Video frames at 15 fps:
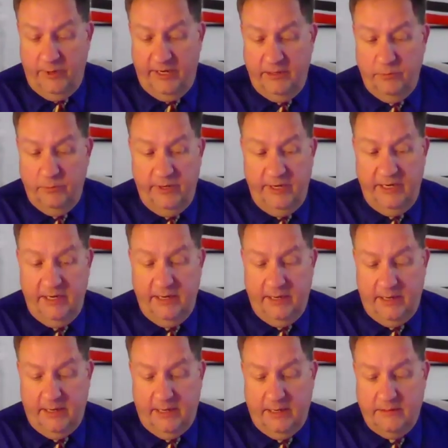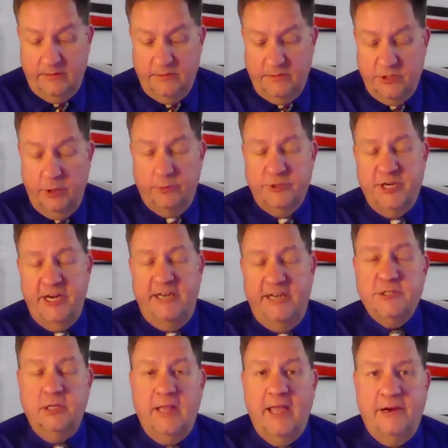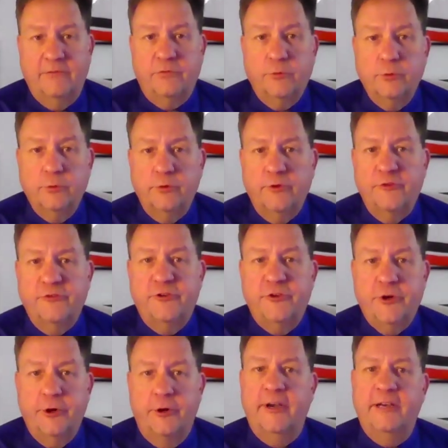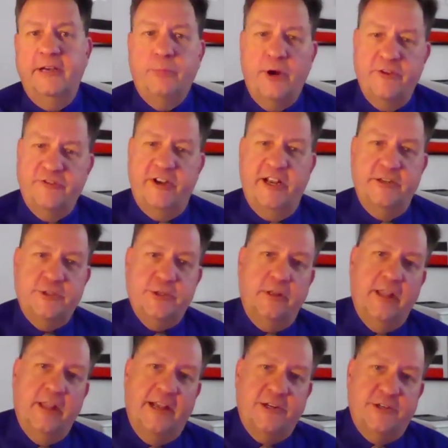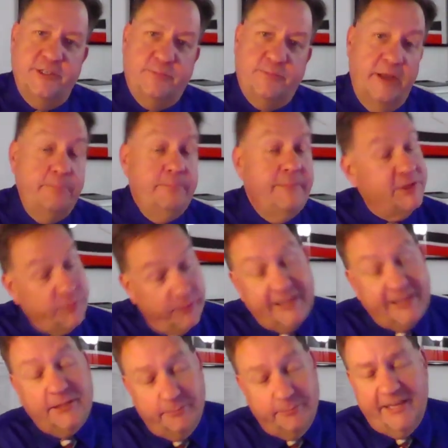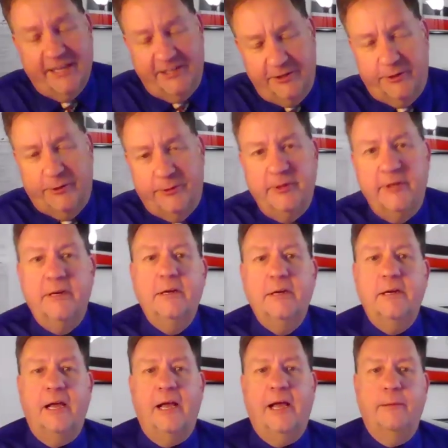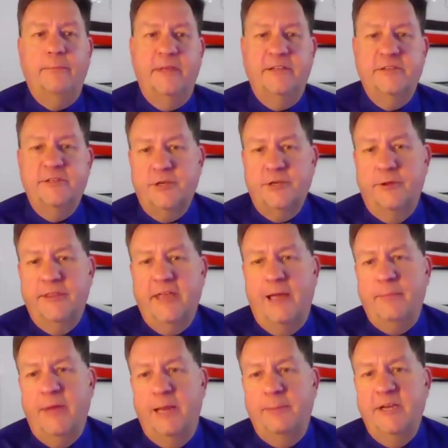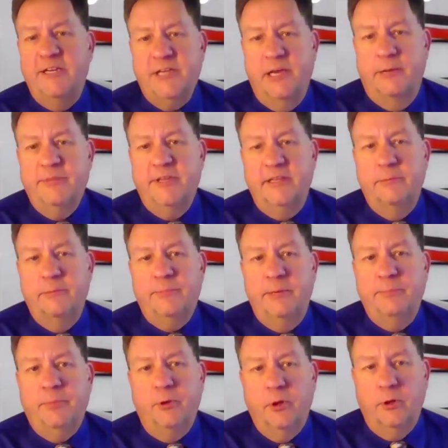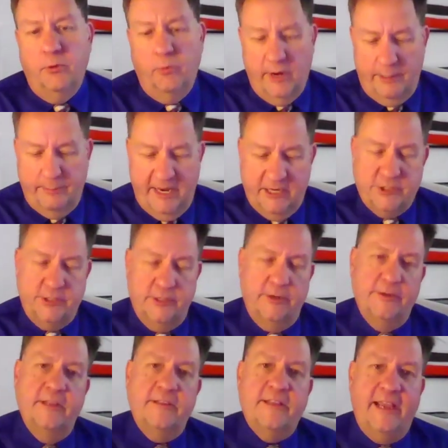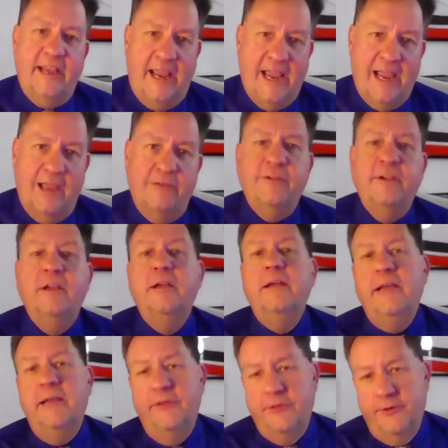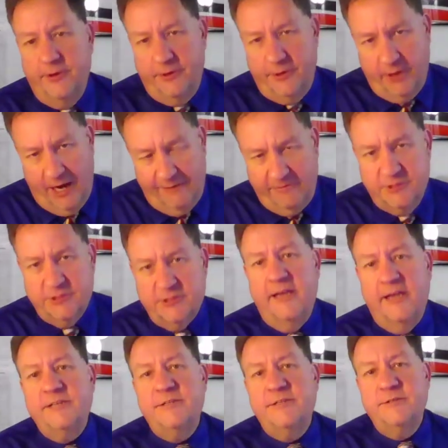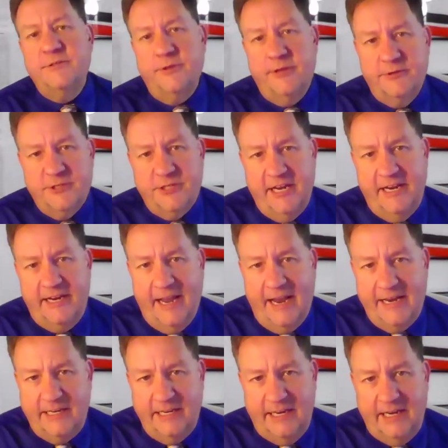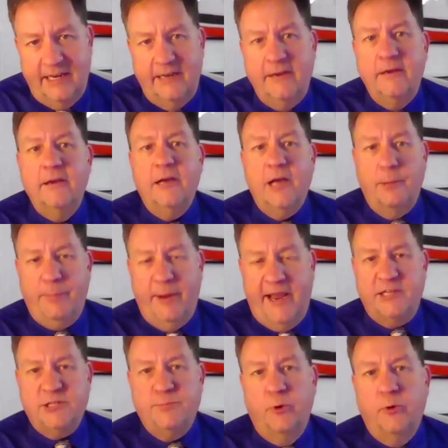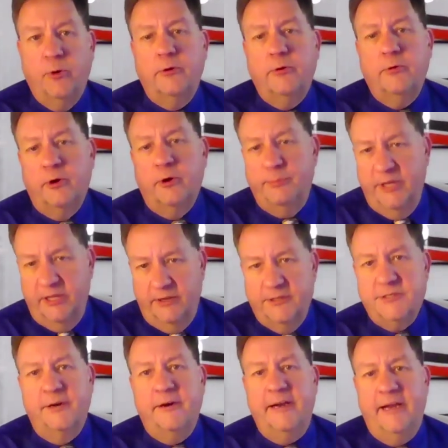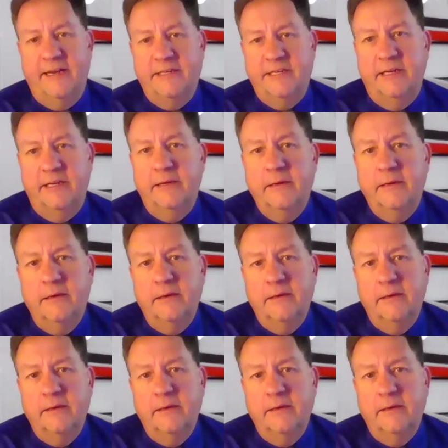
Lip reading: We don't change a lot of rules during presidential elections, but between them they do. And so that may be something that people want to make sure that they have either their driver's license or their state ID, a passport, or a military ID.